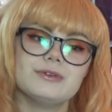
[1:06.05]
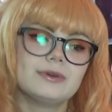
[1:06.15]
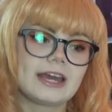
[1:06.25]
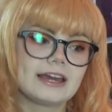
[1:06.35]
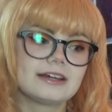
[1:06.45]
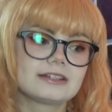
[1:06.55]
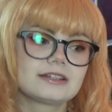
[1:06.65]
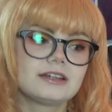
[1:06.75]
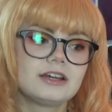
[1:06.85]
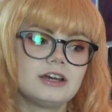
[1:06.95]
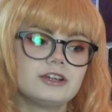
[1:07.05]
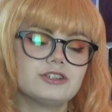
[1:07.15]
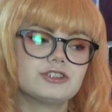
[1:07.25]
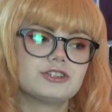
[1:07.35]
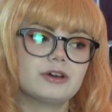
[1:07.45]
You can't
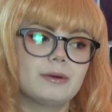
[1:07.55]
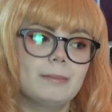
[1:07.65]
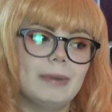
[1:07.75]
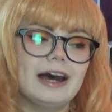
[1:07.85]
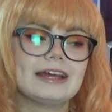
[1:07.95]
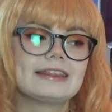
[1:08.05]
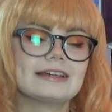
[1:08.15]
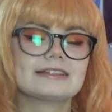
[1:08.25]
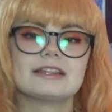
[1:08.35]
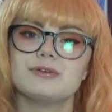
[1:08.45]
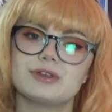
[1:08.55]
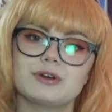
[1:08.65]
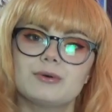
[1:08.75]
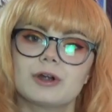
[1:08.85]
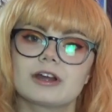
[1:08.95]
just buy things that you
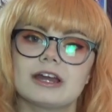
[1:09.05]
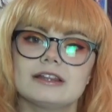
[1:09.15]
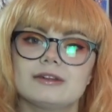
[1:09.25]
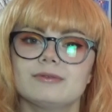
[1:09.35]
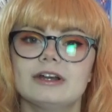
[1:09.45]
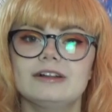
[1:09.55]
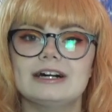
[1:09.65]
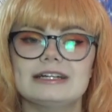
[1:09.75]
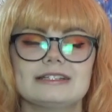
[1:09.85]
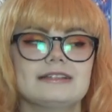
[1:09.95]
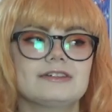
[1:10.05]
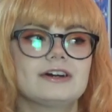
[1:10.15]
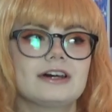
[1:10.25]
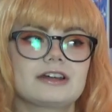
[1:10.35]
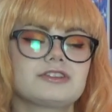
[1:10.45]
think will work and then realize that they're
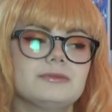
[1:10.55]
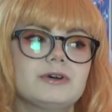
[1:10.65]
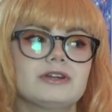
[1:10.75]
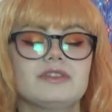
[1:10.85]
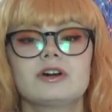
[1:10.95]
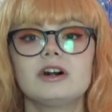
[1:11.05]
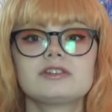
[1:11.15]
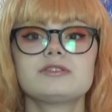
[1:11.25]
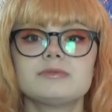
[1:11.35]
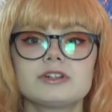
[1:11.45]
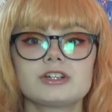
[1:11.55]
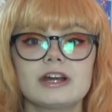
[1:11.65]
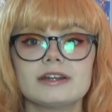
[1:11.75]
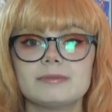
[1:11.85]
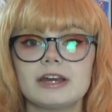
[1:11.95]
not actually part of the costume you're
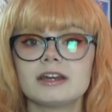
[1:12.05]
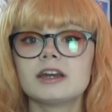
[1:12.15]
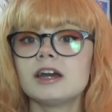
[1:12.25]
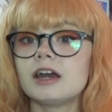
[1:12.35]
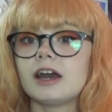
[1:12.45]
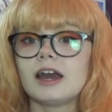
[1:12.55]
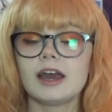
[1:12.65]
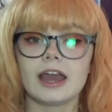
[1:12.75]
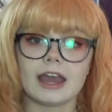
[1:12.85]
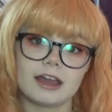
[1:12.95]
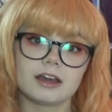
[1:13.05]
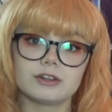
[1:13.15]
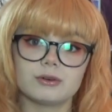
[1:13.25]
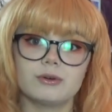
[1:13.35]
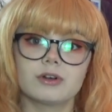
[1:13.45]
trying to make,
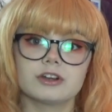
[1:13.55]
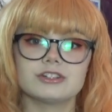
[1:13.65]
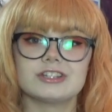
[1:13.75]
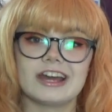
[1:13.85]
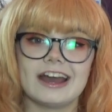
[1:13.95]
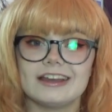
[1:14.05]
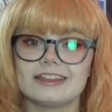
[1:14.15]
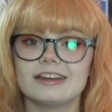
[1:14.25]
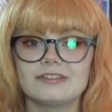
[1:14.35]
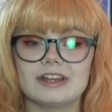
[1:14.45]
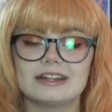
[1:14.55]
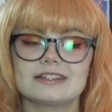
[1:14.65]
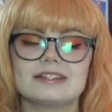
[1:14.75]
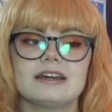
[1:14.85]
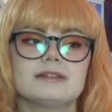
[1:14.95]
and or just anything of that
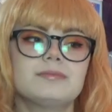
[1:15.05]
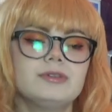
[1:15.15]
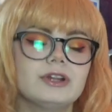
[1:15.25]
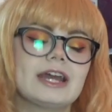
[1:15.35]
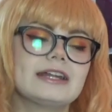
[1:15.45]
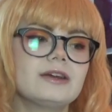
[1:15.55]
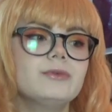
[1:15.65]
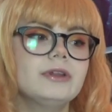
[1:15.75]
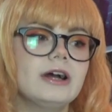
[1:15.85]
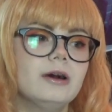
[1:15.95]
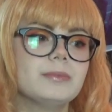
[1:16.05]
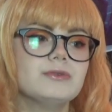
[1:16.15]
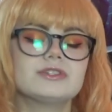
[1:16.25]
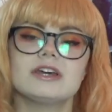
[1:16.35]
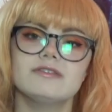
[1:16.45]
extent. Planning will help
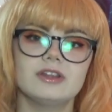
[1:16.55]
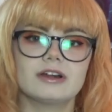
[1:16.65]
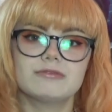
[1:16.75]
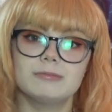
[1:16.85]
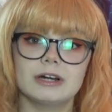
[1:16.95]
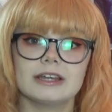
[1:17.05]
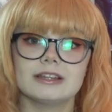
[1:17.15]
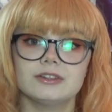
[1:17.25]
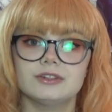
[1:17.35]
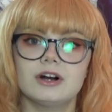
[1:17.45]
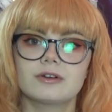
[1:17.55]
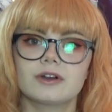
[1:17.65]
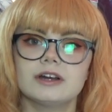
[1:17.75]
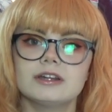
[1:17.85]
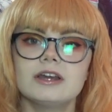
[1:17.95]
you save a lot of money in the long
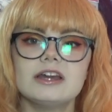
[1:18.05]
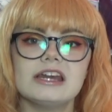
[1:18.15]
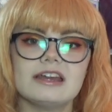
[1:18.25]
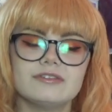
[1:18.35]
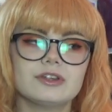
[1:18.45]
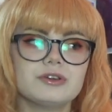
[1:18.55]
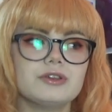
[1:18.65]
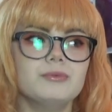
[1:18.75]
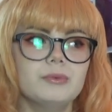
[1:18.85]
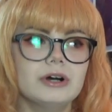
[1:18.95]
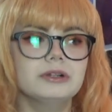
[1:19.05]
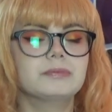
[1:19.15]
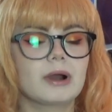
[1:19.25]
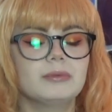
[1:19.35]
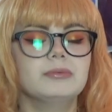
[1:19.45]
run. Even though you will
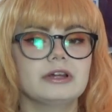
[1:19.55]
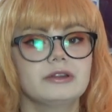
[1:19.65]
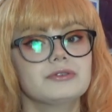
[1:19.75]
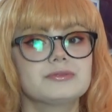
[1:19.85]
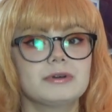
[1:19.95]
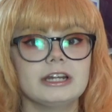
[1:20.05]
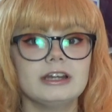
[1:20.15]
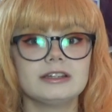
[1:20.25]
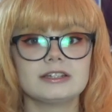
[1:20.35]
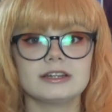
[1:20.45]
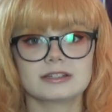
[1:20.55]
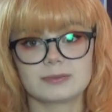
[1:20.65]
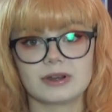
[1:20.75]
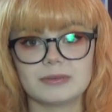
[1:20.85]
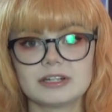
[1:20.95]
probably lose money to
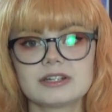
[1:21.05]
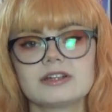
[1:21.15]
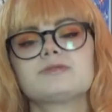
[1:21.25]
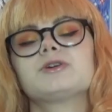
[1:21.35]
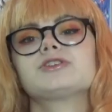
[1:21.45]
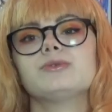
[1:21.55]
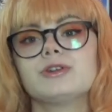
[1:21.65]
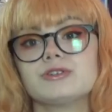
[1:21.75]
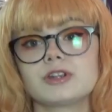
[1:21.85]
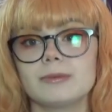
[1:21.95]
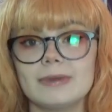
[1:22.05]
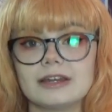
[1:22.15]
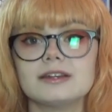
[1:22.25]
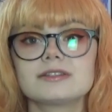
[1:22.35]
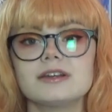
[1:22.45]
experimenting, especially when you start
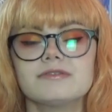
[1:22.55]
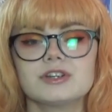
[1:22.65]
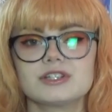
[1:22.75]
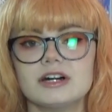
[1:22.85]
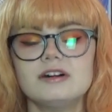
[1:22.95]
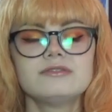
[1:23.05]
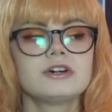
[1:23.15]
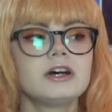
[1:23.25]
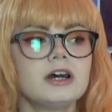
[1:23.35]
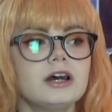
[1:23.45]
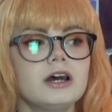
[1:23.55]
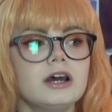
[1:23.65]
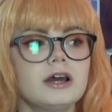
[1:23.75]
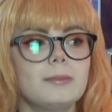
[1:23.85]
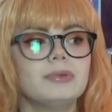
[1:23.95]
making stuff yourself,
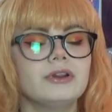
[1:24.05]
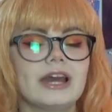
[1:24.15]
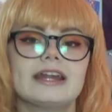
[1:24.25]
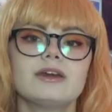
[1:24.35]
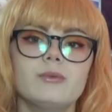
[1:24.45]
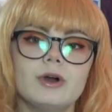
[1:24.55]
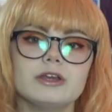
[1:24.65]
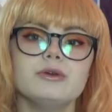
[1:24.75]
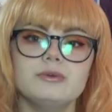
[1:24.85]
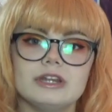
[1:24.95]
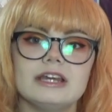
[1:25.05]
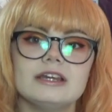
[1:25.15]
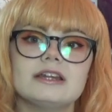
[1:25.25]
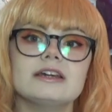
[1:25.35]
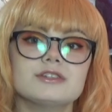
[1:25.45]
planning what you
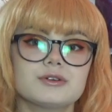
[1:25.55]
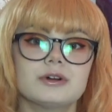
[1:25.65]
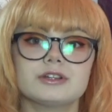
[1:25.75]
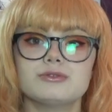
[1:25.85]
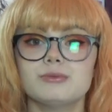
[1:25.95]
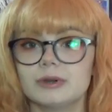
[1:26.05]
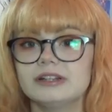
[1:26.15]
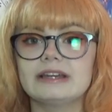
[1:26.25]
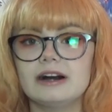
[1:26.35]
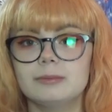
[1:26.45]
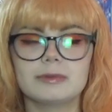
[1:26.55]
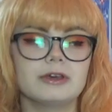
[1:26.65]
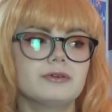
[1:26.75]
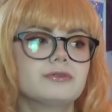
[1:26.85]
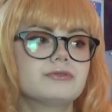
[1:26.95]
need is going to really help you.